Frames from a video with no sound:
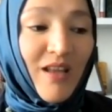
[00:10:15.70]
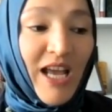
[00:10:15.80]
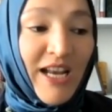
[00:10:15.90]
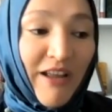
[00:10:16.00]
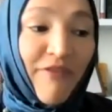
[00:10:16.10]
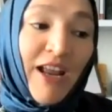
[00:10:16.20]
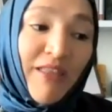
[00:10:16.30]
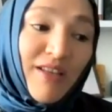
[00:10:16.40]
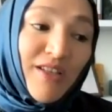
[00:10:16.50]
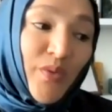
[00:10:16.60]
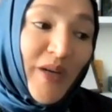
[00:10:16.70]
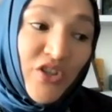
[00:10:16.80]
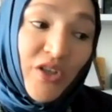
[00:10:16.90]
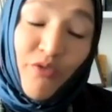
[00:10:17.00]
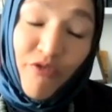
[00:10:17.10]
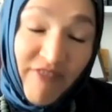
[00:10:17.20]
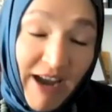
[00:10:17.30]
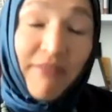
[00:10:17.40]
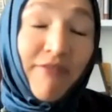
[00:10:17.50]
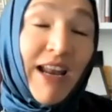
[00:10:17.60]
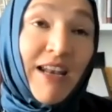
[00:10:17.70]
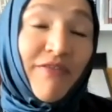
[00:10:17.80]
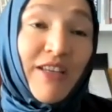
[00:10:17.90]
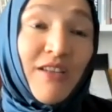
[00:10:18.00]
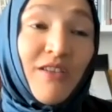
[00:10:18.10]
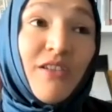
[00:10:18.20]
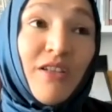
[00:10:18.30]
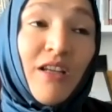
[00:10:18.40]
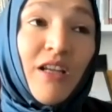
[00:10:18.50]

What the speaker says: I find this question very relevant